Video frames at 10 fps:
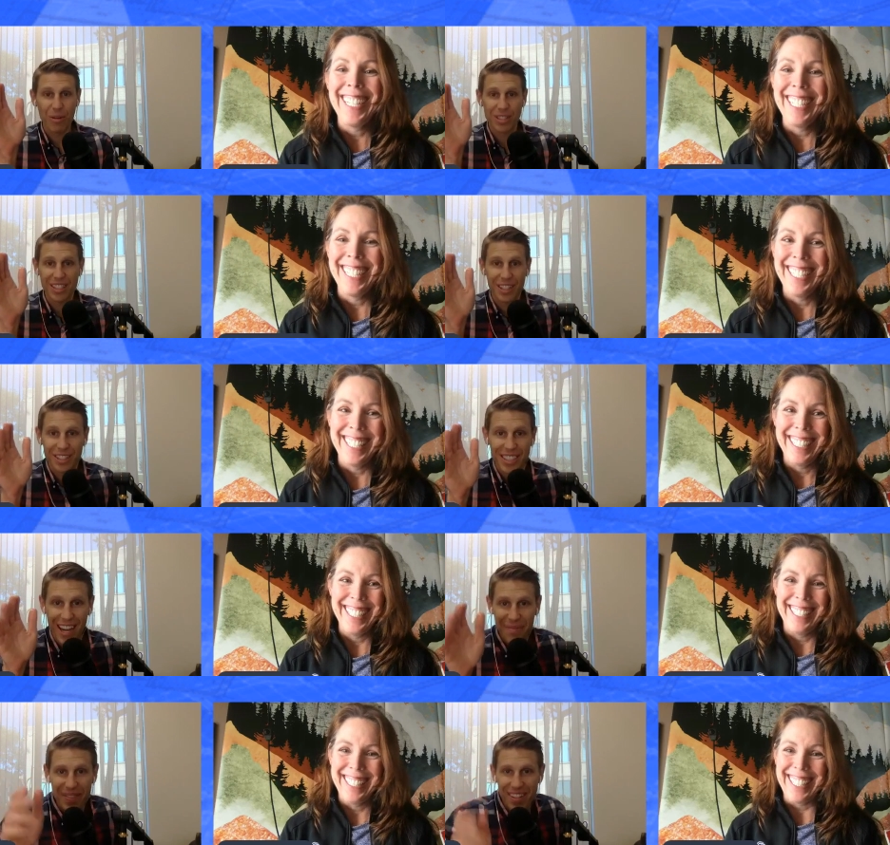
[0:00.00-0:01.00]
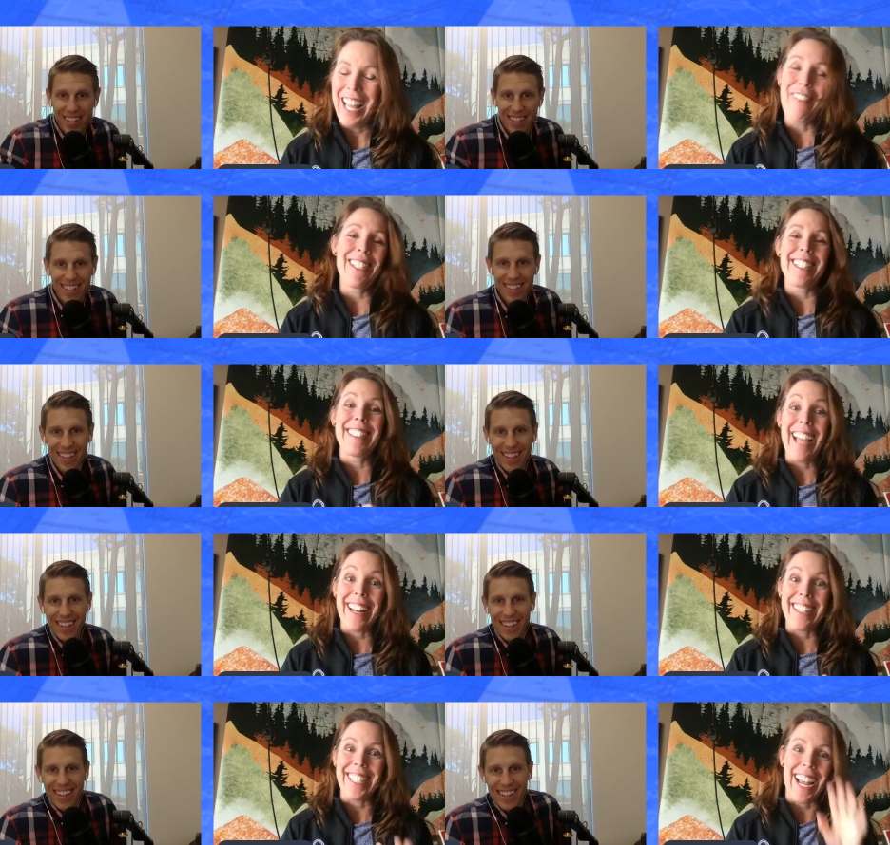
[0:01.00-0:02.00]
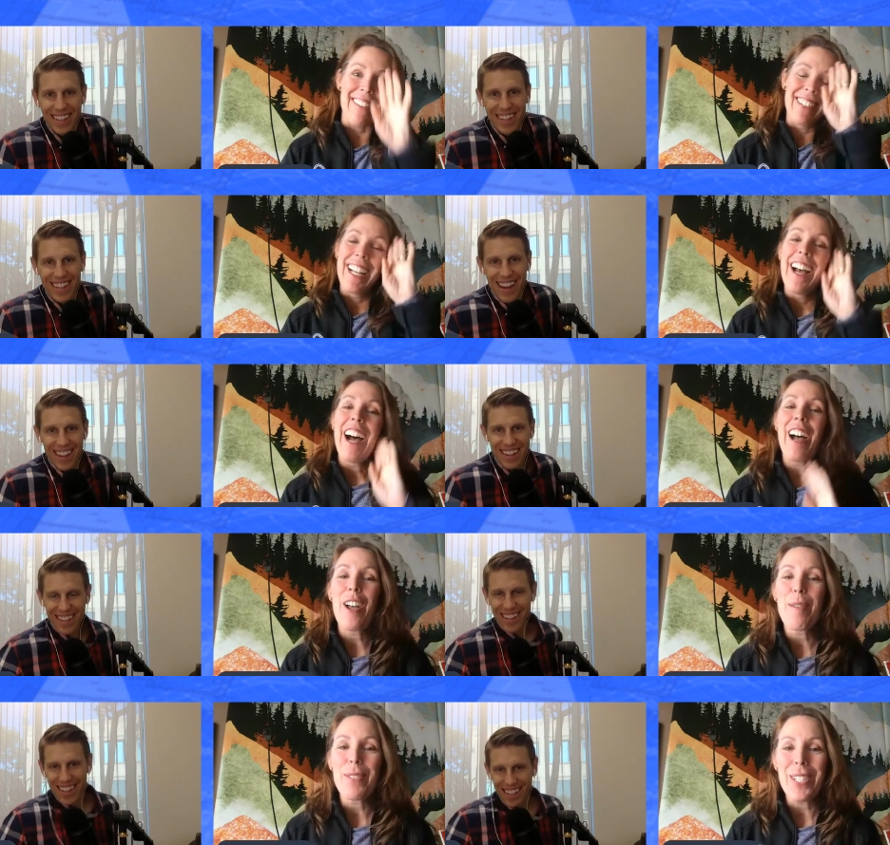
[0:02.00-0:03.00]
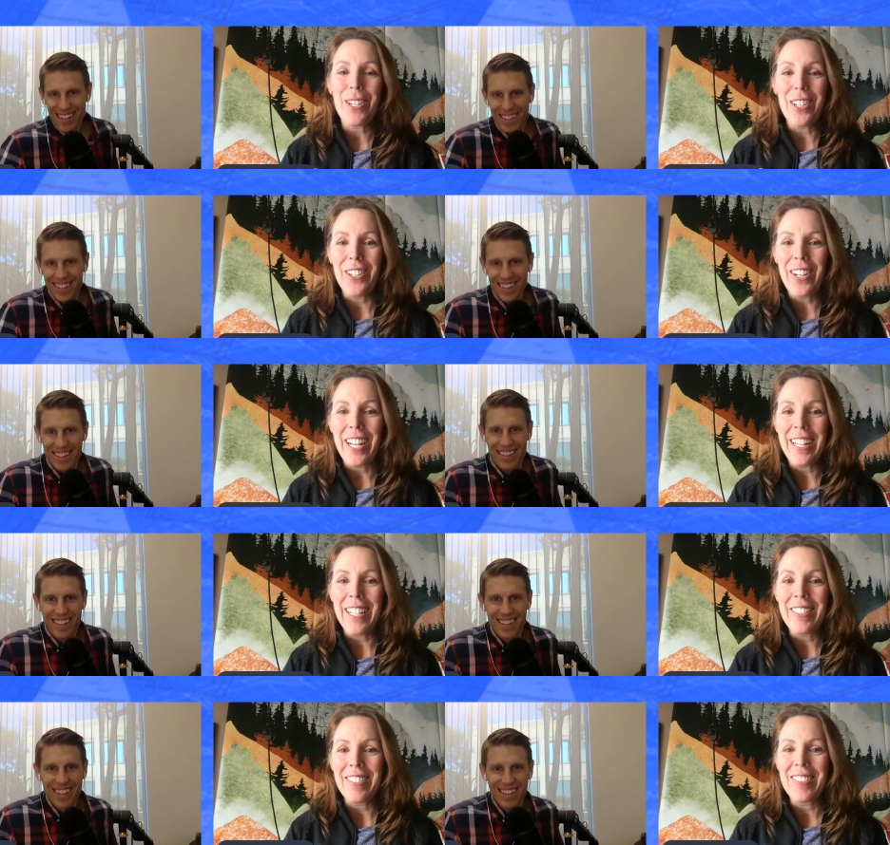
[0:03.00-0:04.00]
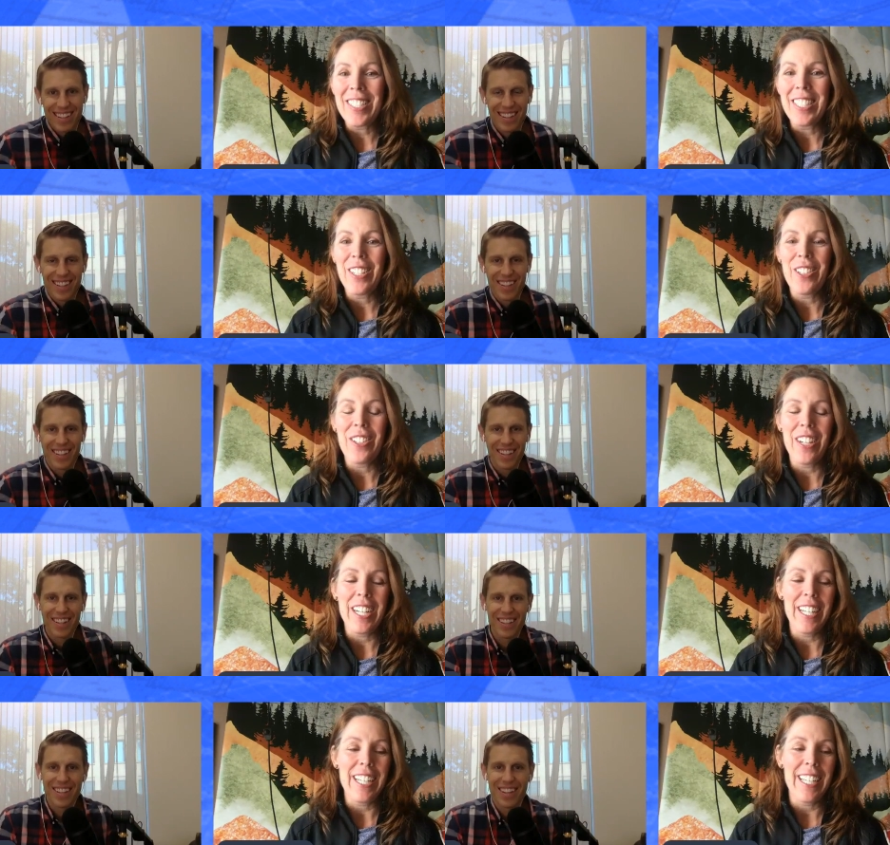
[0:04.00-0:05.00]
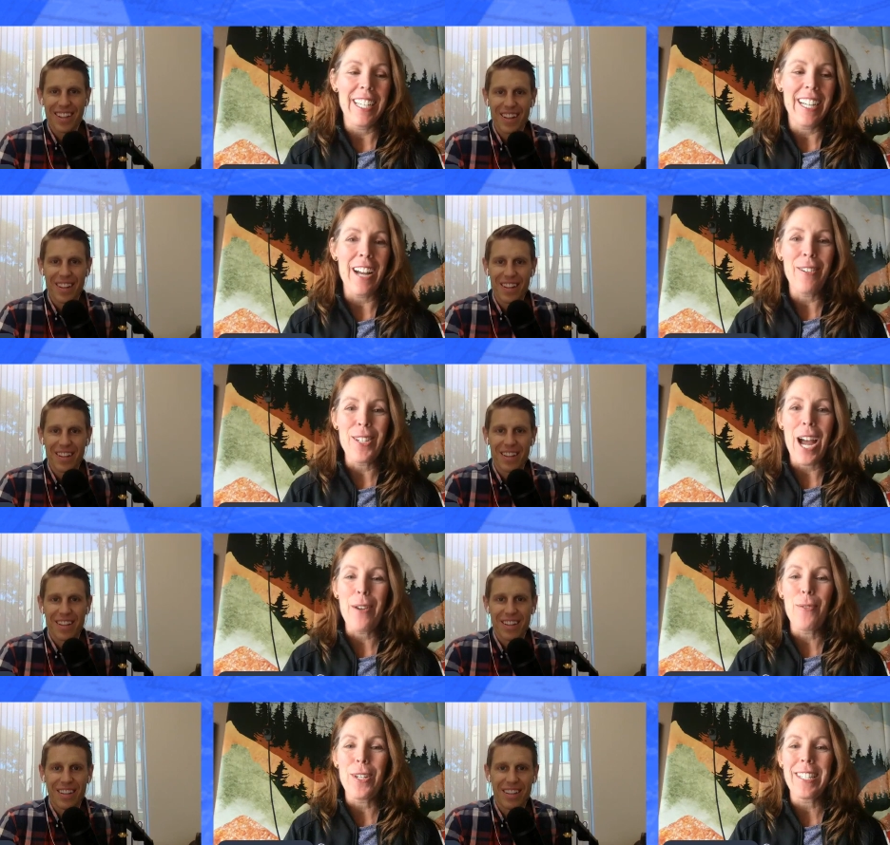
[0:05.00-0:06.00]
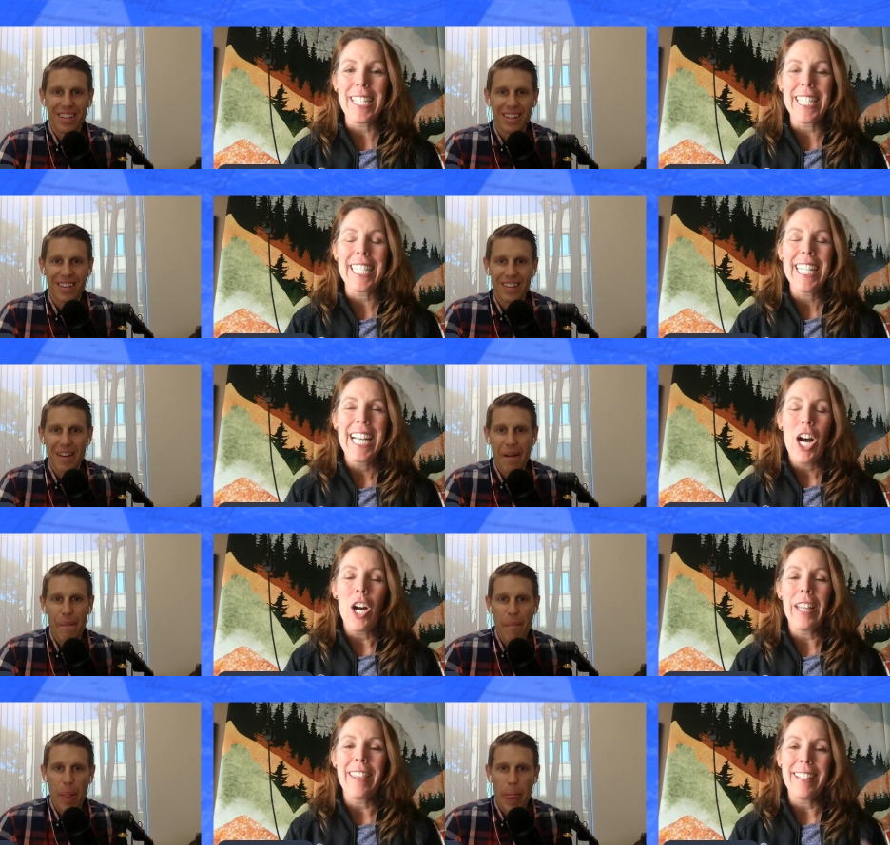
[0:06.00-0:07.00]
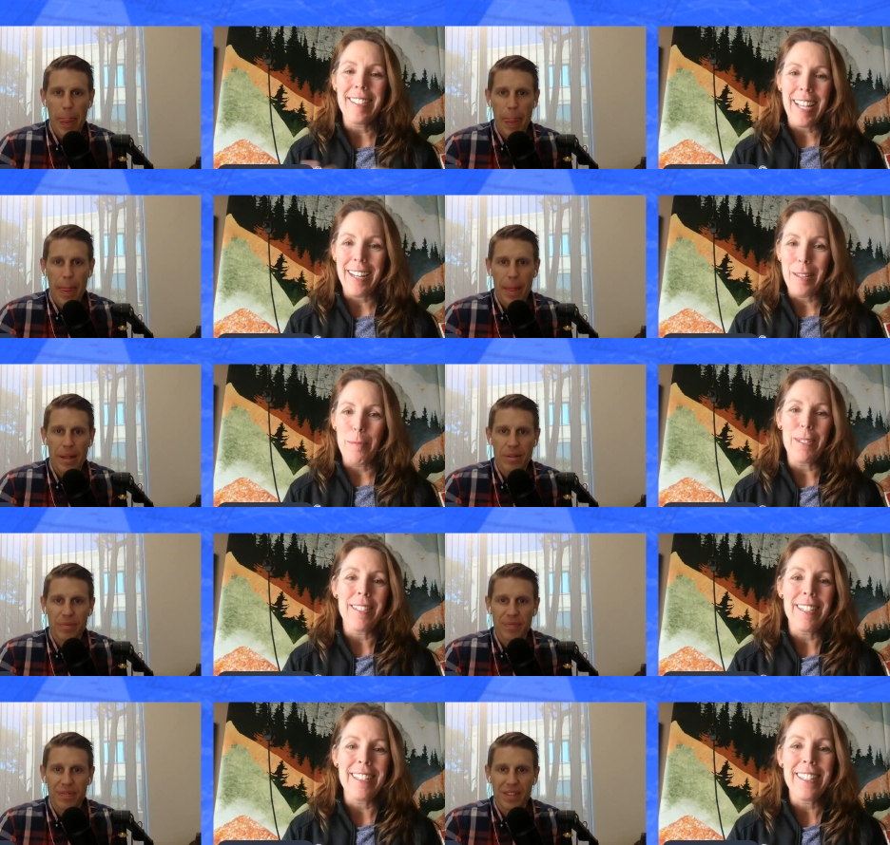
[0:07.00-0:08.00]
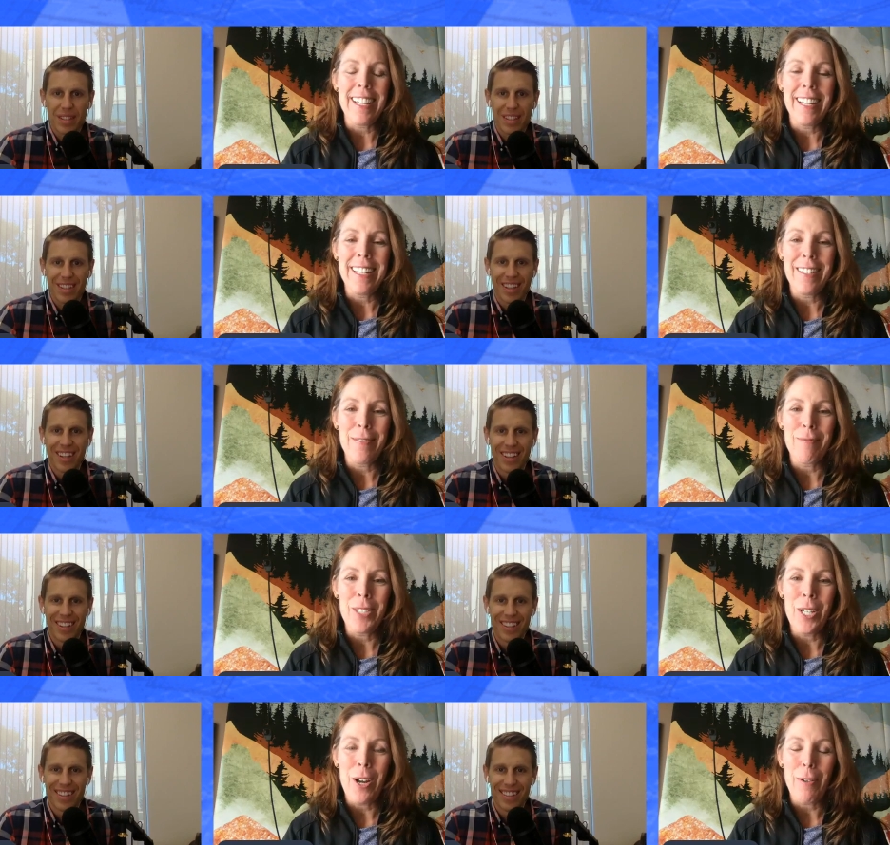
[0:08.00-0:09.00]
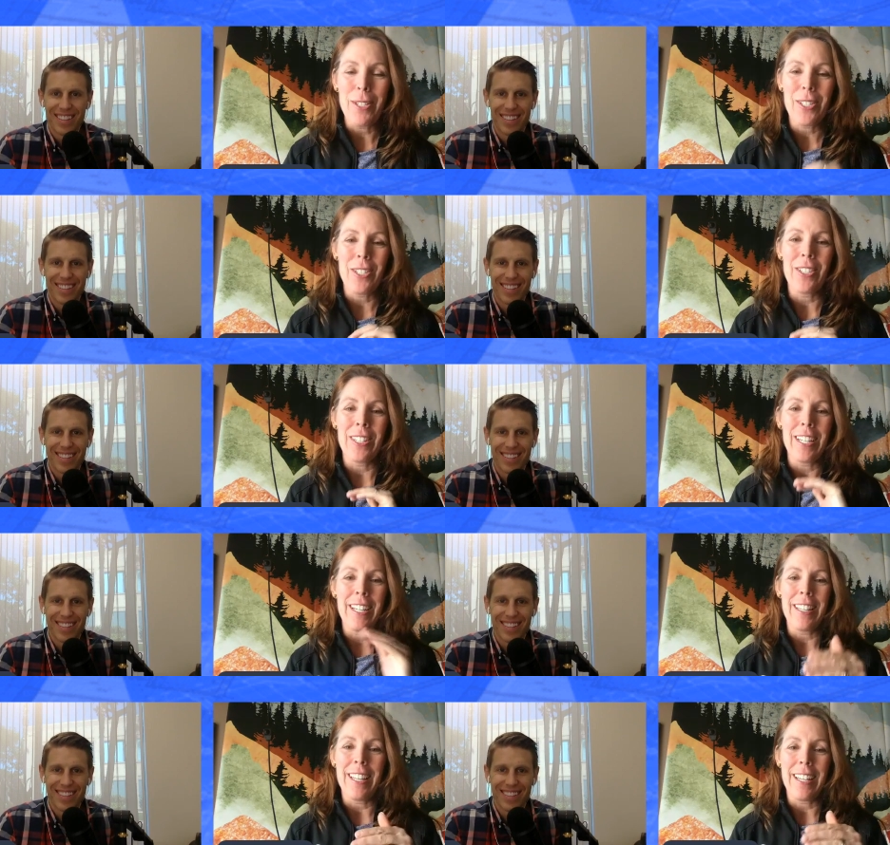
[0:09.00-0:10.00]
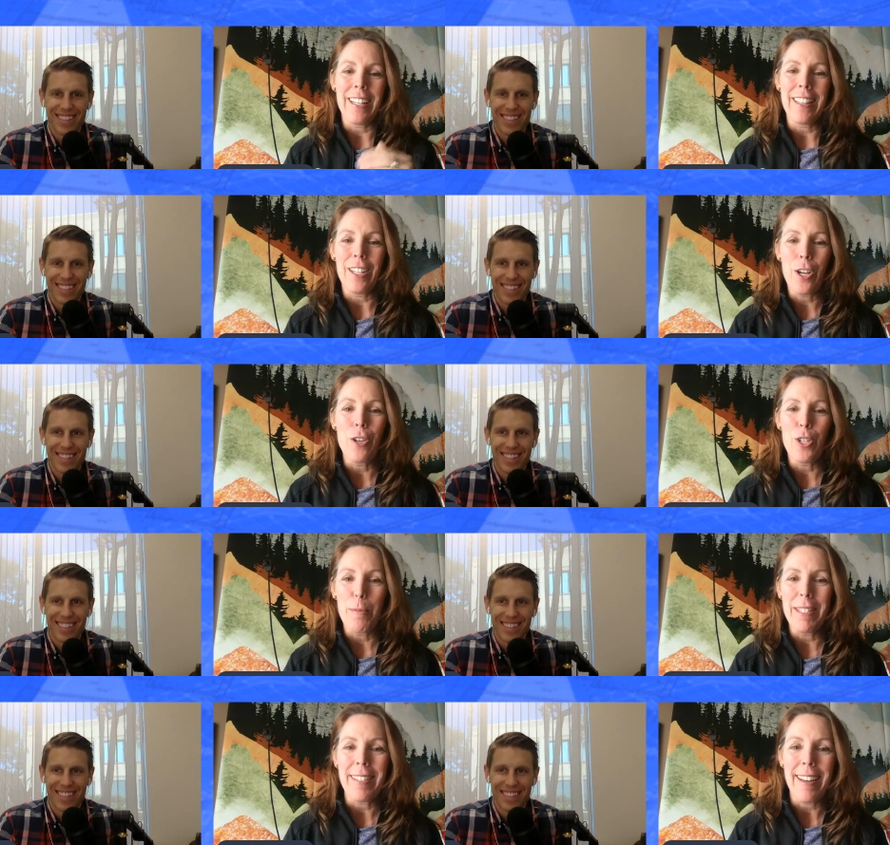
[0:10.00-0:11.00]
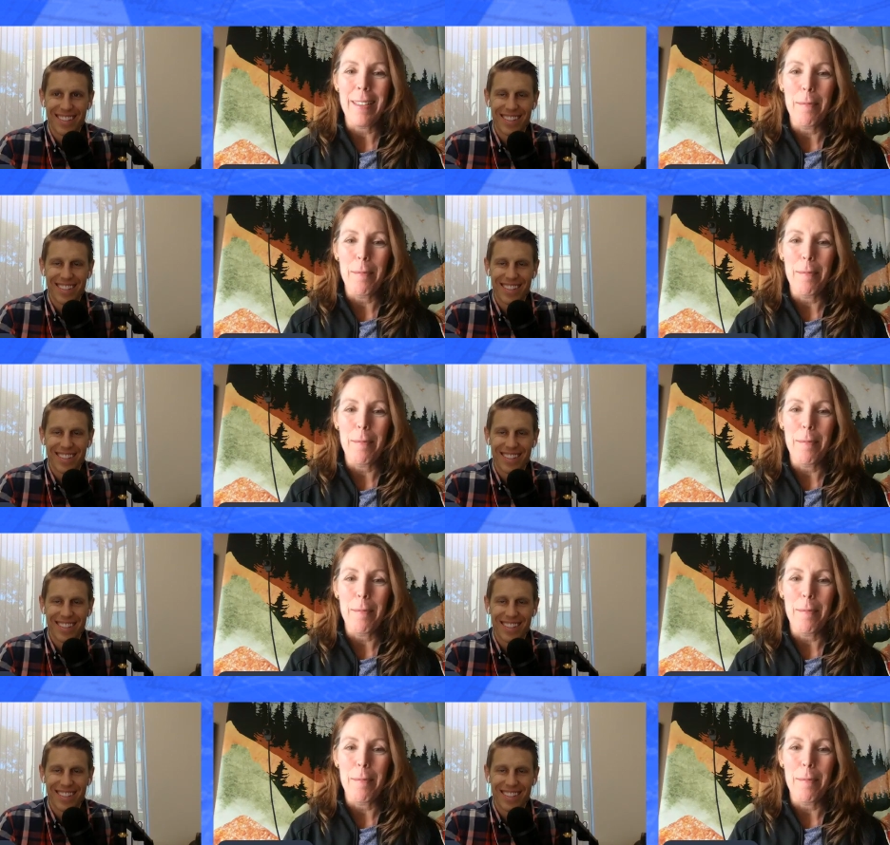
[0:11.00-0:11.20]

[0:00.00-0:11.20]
Speaker 1: wasn't a good time.
Speaker 2: that was not a good time. Yeah. Um. So, um, you know, uh, I w- I wasn't on this side of the business. Um, you know, I was still on the the the co-GP side of